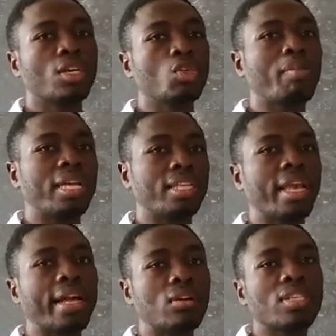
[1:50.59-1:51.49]
You might
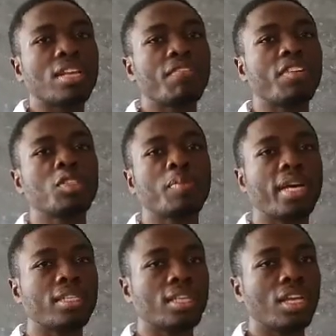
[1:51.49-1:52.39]
encounter the first
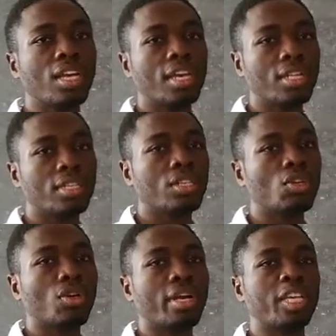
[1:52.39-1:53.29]
part in your